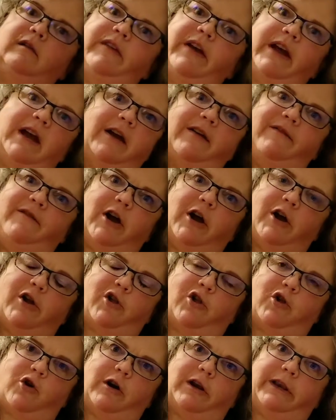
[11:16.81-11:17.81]
very
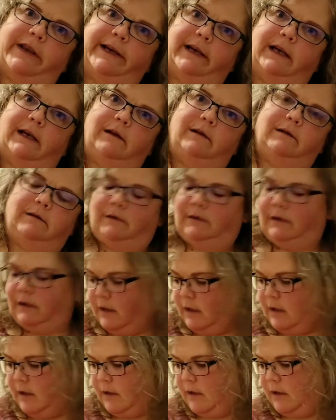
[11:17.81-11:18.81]
short little
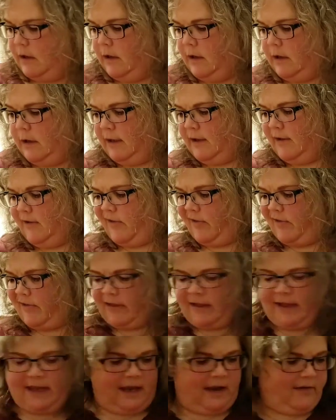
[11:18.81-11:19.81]

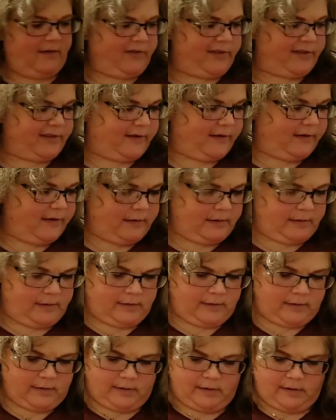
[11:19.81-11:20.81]
sleeves.
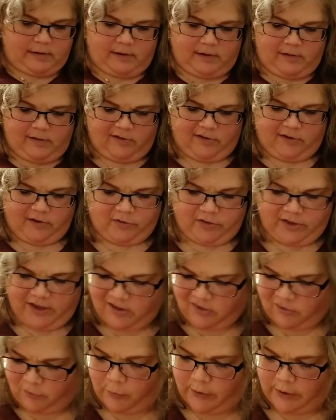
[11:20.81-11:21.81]
So
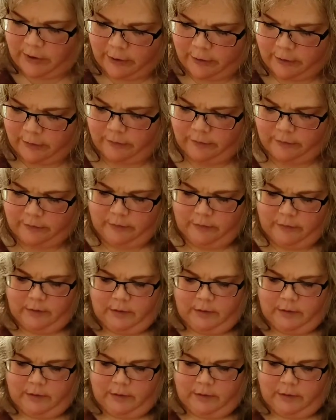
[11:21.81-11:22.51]
this will